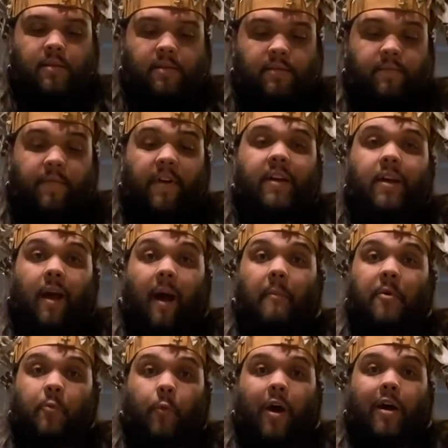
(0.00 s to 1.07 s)
Some very
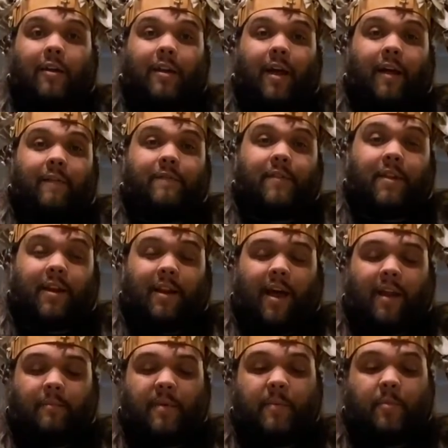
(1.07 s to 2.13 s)
common wildlife that a
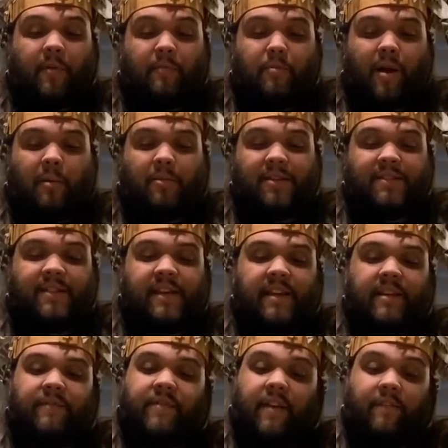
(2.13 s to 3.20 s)
lot of people have probably seen
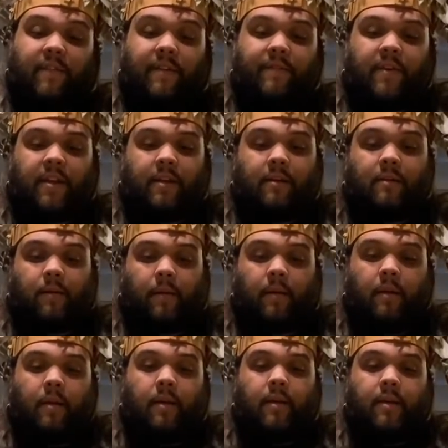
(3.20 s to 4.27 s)
if they've lived here
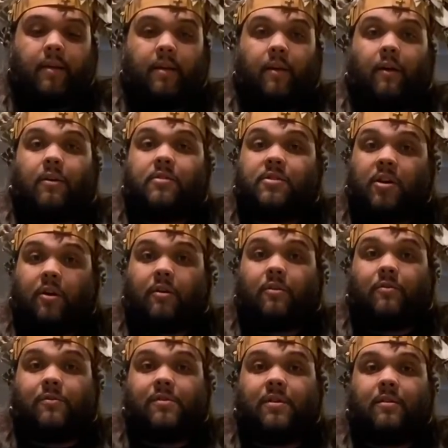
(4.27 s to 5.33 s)
are
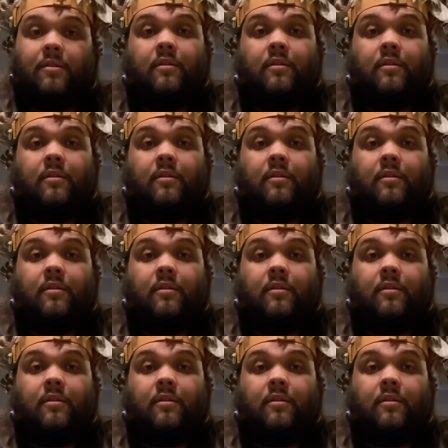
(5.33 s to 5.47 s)
turtles.